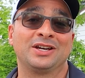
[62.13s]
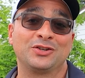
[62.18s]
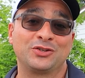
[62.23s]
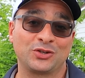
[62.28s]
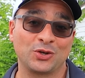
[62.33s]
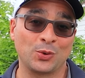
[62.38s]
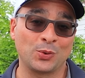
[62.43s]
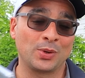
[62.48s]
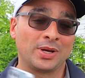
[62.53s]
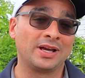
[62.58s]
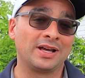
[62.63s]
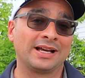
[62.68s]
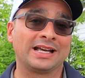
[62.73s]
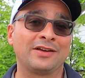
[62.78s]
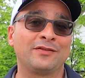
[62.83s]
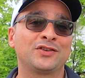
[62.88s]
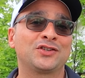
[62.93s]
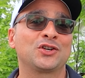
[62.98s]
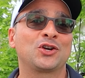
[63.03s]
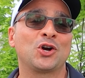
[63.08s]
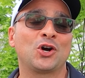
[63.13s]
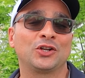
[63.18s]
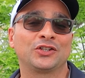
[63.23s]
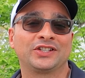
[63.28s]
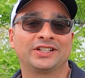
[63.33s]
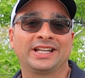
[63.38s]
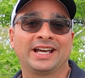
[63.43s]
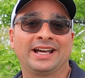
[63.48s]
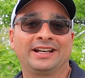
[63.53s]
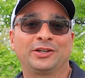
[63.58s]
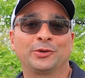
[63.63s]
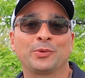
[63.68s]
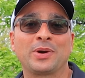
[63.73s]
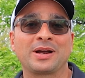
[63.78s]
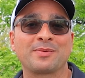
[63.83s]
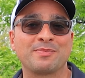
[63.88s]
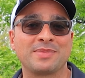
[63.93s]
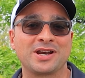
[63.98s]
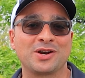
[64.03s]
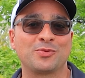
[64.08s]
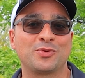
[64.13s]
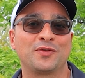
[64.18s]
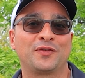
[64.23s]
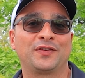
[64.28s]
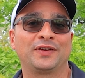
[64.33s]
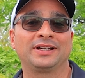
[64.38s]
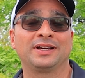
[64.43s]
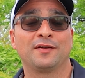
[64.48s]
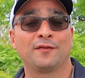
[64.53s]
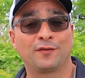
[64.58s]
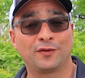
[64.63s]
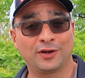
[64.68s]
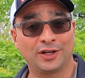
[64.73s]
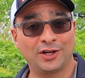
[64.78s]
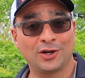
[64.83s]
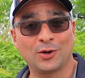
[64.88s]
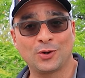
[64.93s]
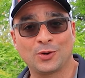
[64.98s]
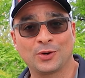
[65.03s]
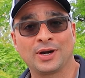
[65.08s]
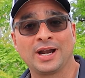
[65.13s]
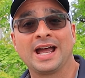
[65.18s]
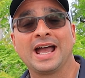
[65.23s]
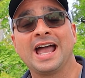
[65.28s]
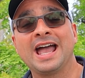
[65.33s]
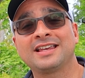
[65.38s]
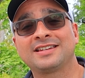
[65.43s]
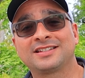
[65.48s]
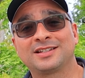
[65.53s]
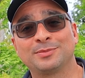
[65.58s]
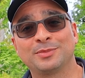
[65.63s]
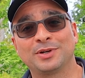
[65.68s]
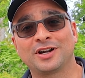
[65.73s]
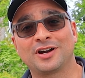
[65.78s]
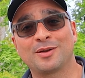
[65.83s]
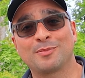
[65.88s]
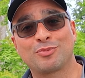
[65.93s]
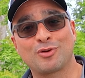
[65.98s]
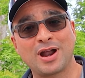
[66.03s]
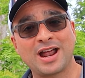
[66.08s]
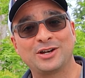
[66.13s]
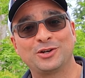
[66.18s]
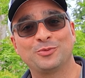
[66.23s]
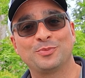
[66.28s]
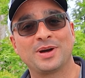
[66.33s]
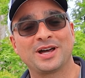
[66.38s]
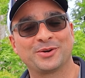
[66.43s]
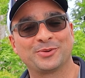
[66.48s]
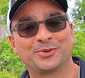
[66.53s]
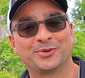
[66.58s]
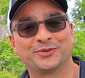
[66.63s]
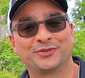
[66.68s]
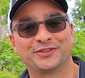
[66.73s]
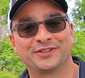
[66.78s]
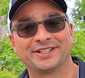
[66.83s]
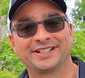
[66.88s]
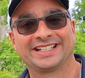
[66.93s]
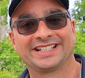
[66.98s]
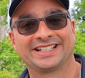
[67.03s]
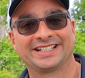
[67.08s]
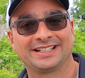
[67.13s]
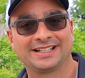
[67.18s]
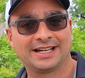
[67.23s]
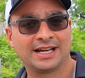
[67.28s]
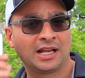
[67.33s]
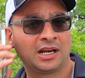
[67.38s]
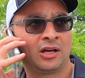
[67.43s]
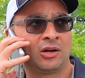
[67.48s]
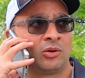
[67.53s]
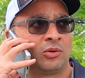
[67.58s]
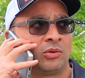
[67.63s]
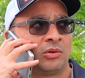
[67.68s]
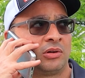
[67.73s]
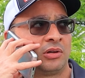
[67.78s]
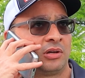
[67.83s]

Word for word: So give us a call today, Direct Metal Roofing, for your estimate on a brand new metal roof. Hello?